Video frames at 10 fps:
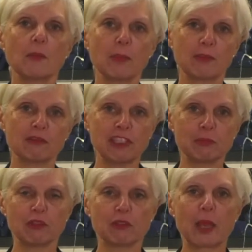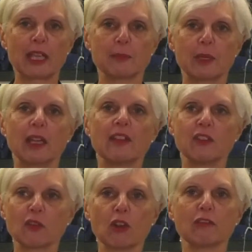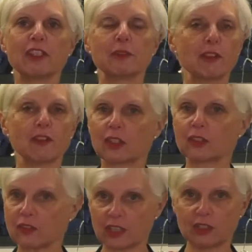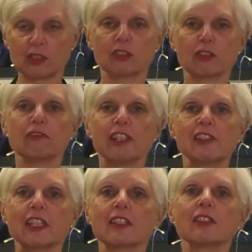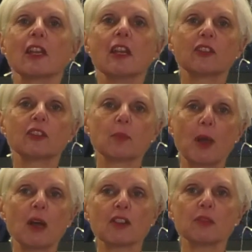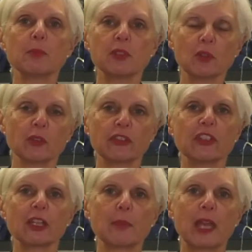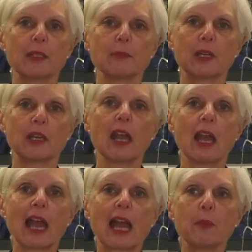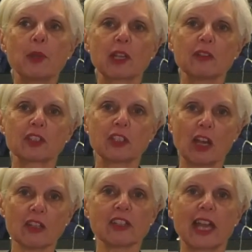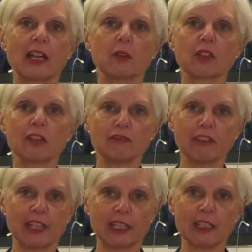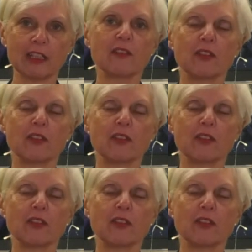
greaseproof paper. If you've got greaseproof, that's fine, you can just grease it. So parchment non-stick paper, and we're going to cut out a ring for the